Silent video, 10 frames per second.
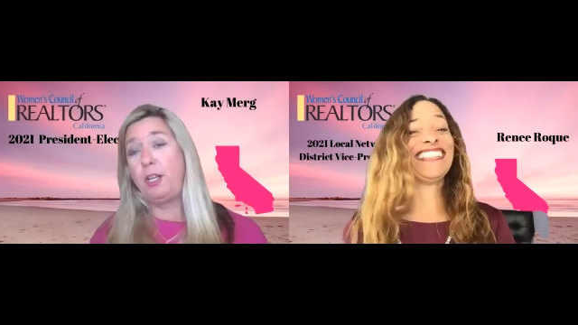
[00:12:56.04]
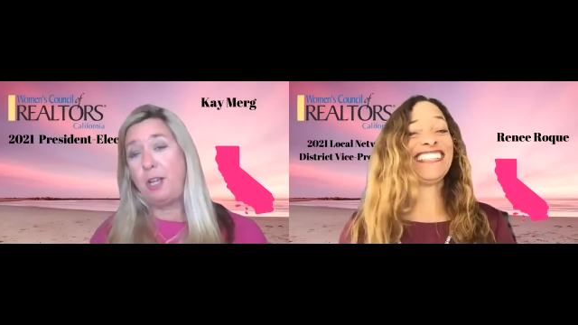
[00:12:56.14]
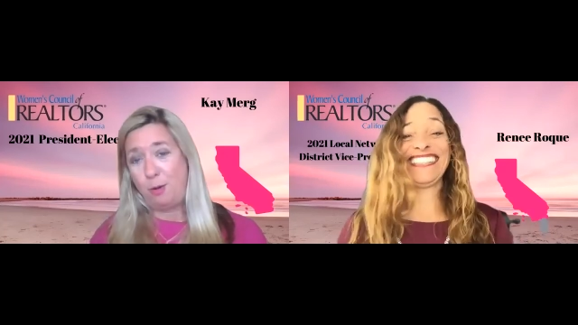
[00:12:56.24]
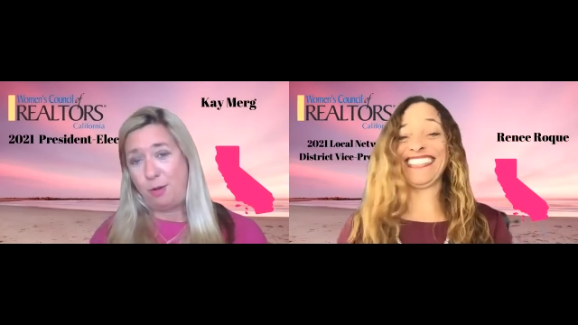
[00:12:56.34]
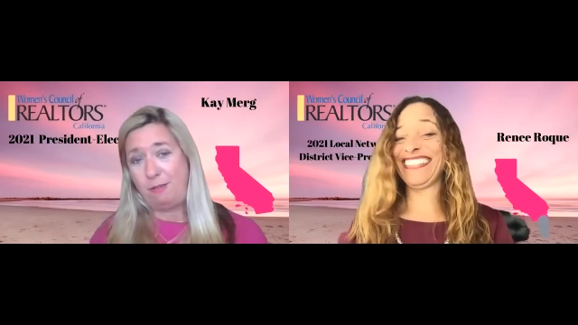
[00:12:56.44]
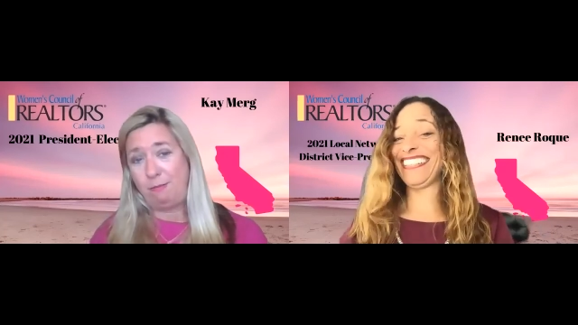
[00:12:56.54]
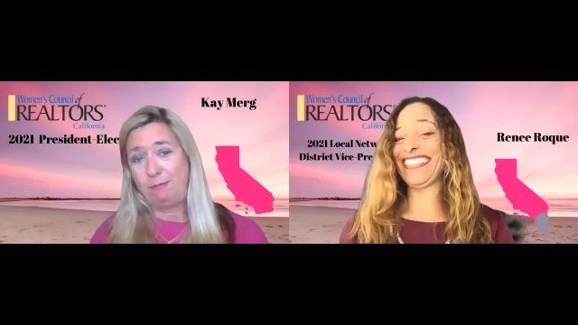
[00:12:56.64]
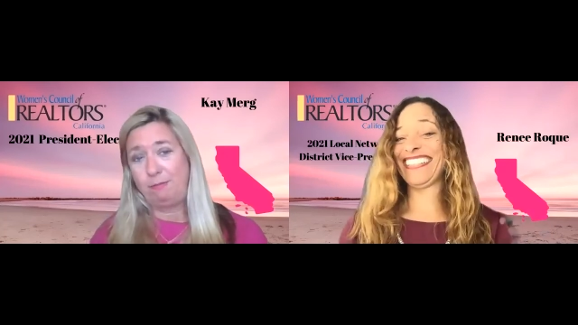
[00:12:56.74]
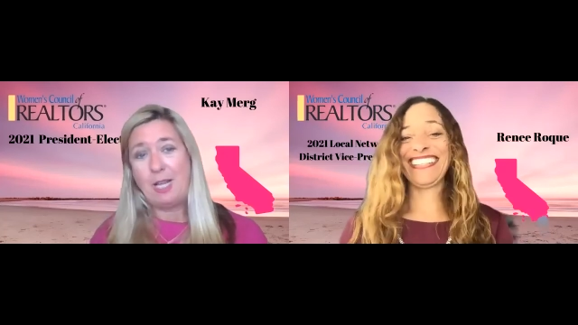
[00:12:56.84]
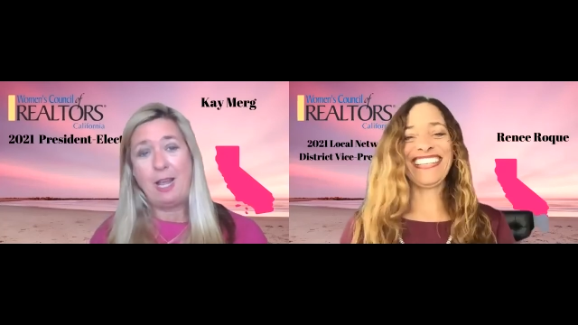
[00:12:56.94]
Speaker 1: Dakota.
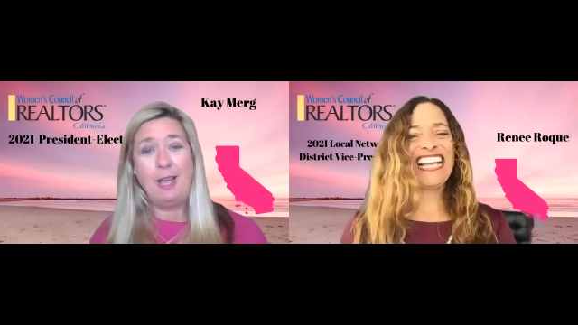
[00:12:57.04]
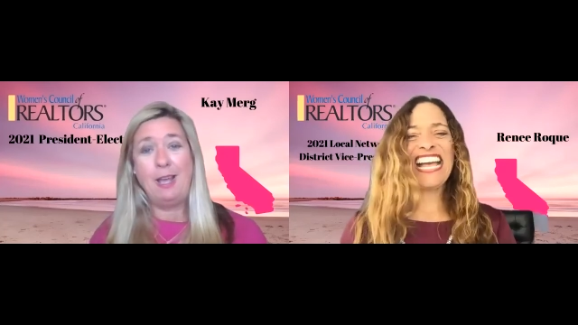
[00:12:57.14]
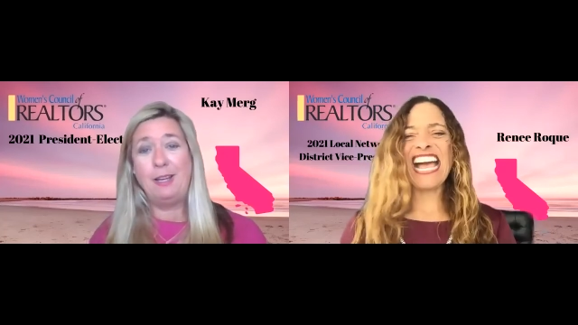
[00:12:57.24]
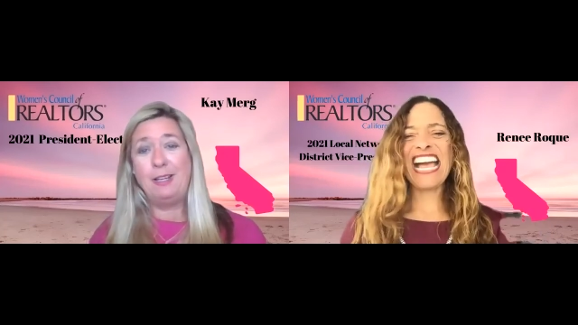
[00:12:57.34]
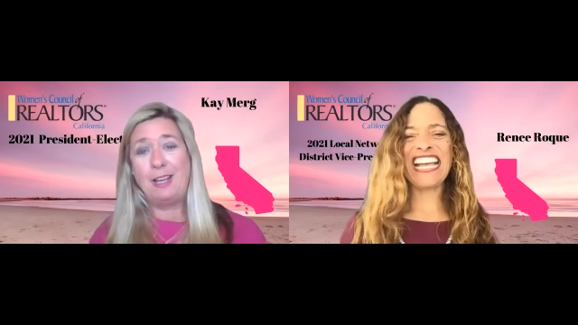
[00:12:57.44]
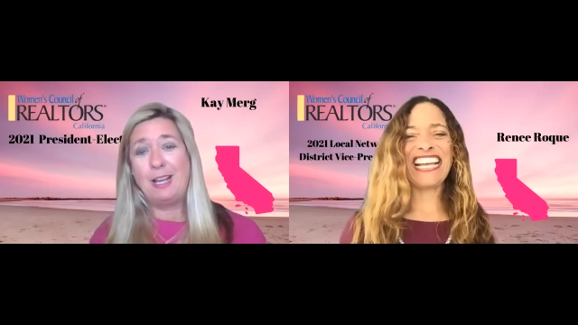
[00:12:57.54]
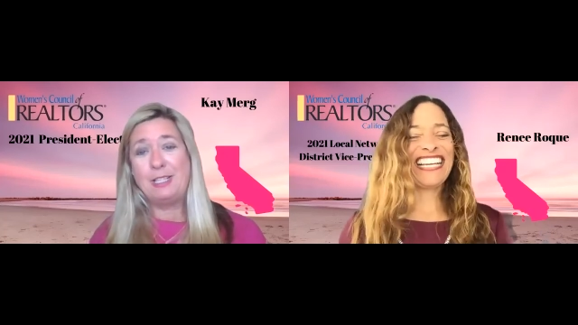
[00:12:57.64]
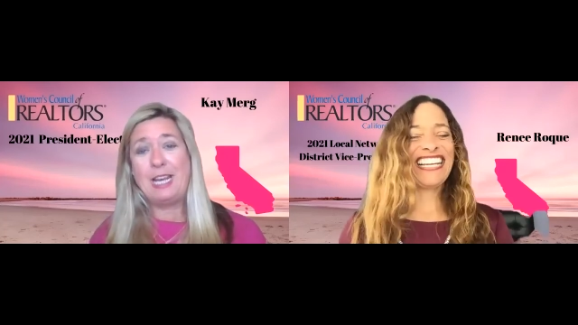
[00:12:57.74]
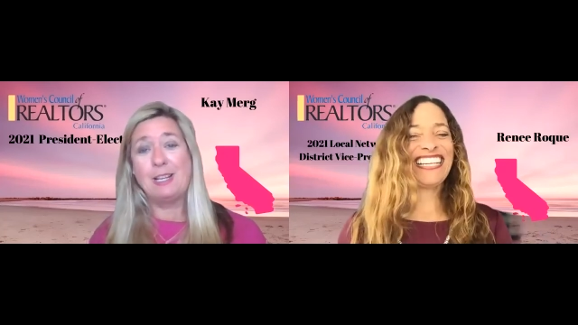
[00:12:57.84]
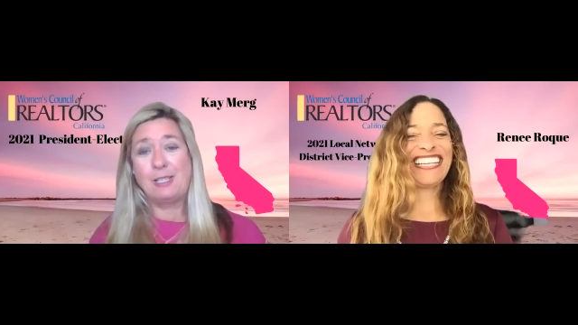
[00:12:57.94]
And
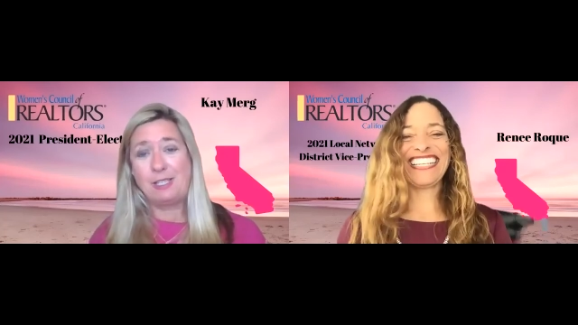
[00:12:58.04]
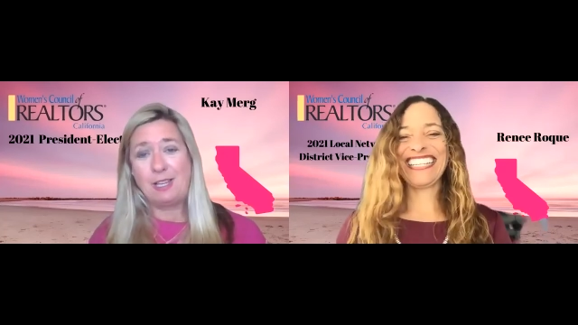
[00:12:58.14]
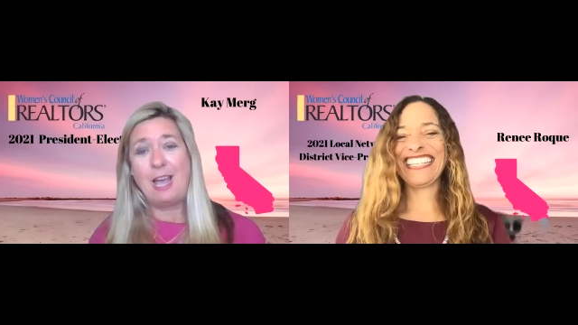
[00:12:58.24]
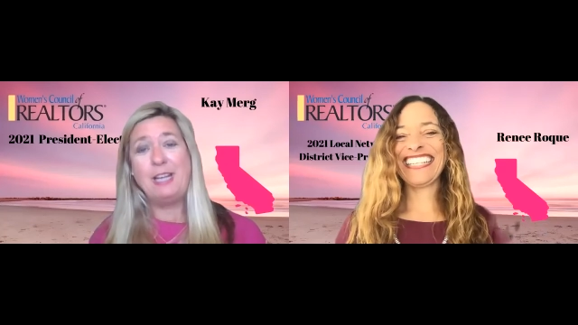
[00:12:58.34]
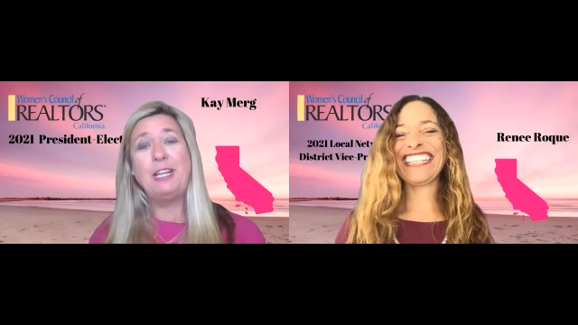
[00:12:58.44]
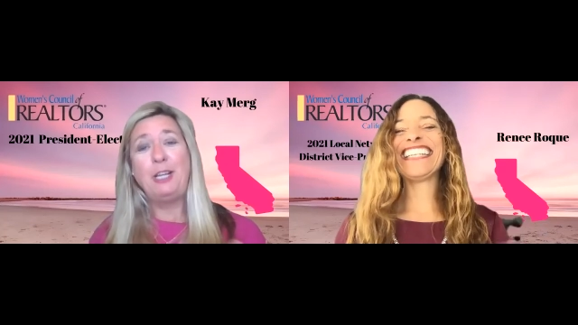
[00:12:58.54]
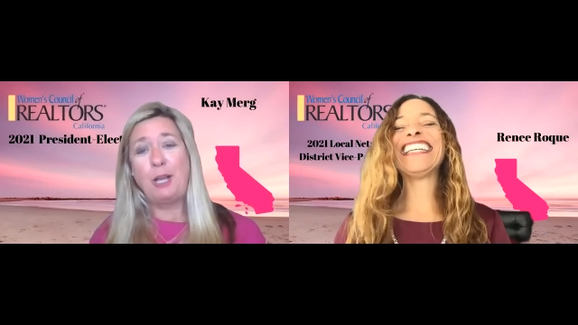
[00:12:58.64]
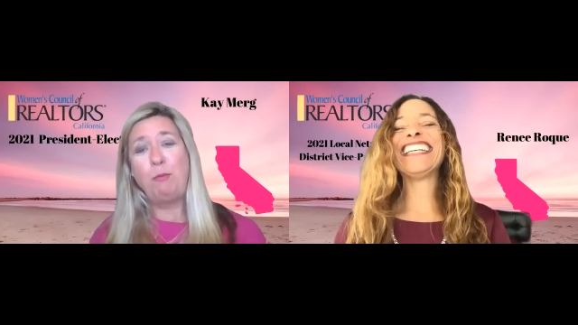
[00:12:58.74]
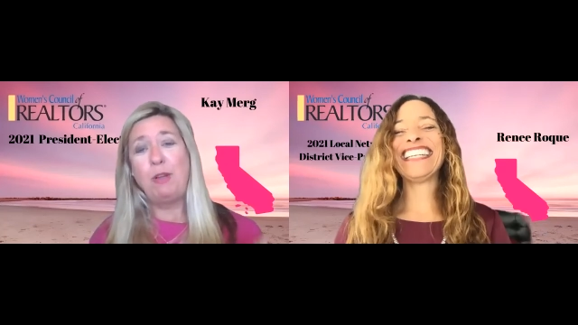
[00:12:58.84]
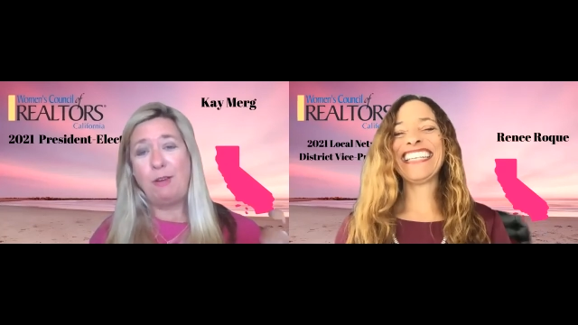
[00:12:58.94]
yes, I did
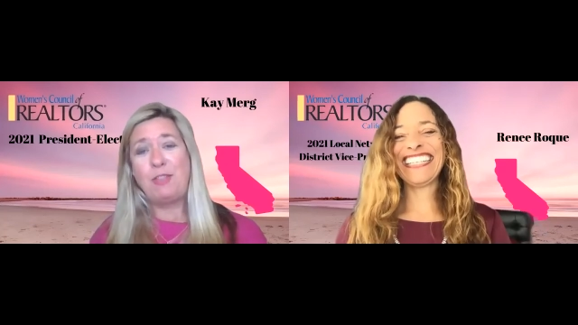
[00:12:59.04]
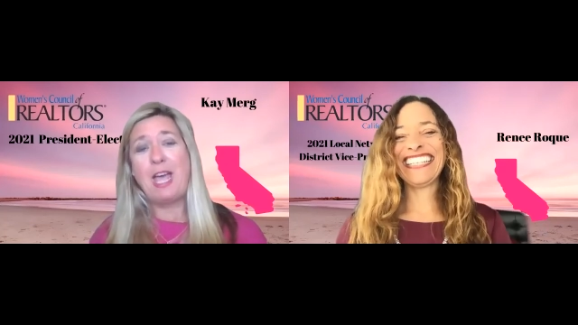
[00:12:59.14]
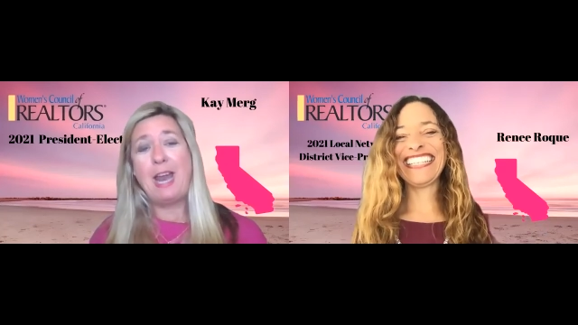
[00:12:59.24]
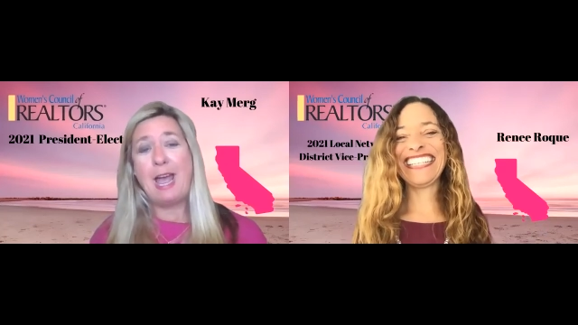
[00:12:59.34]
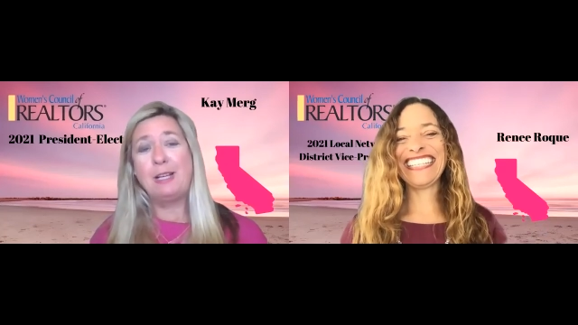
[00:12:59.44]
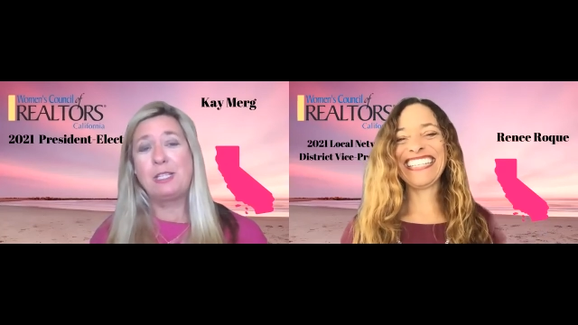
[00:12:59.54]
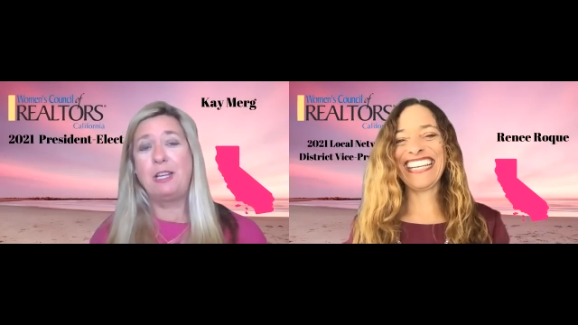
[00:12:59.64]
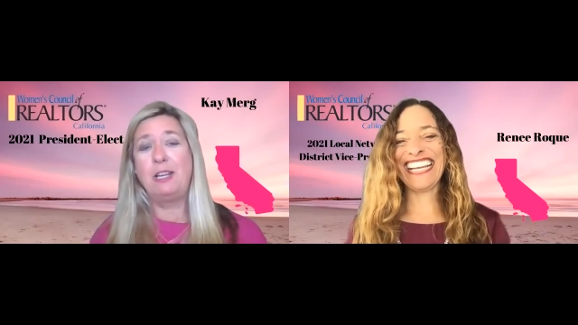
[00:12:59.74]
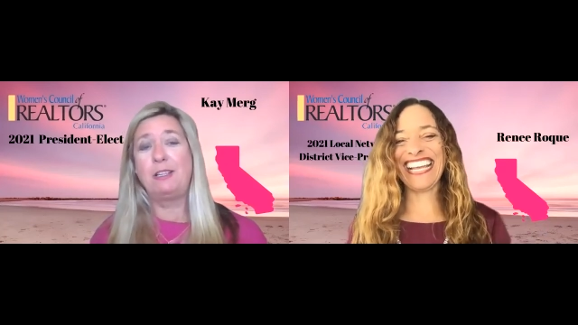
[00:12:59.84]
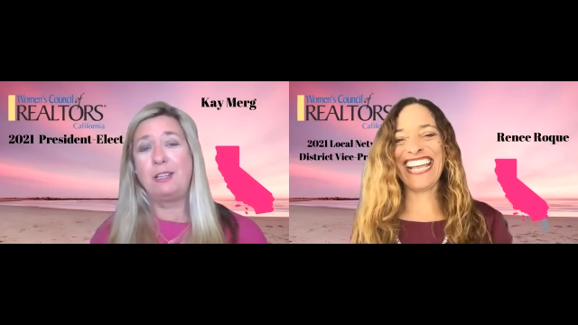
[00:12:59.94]
get rid of that
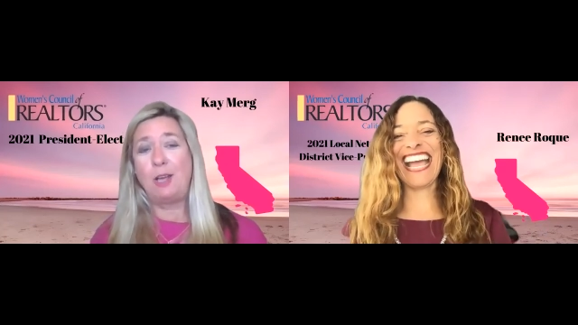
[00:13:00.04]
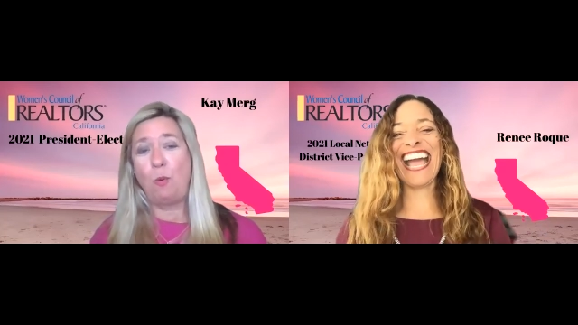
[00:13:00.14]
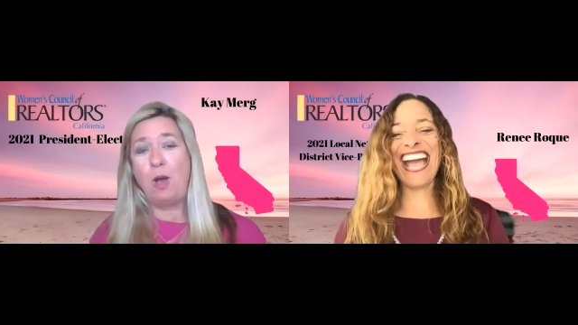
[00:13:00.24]
accent a